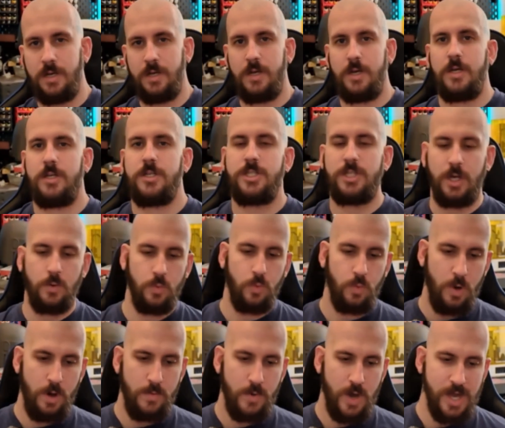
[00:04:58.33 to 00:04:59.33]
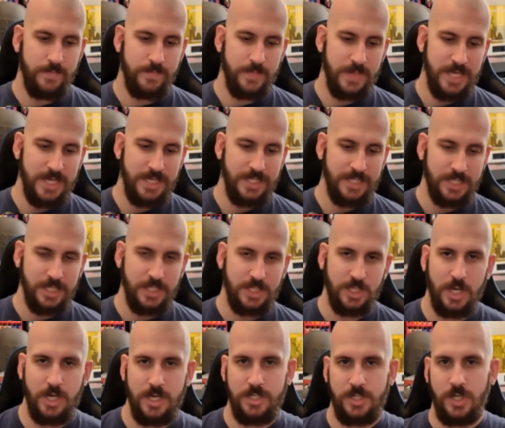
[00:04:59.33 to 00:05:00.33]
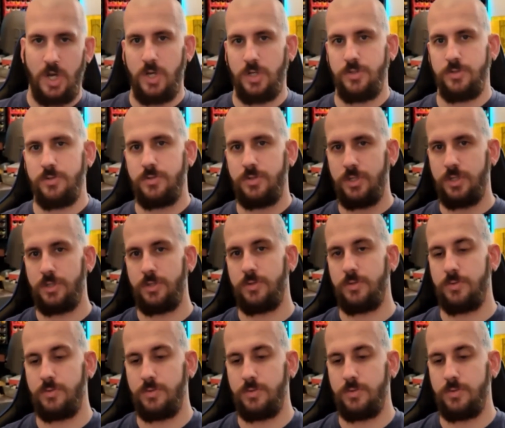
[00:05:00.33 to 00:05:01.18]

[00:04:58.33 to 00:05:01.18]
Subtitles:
So what made me decide on to do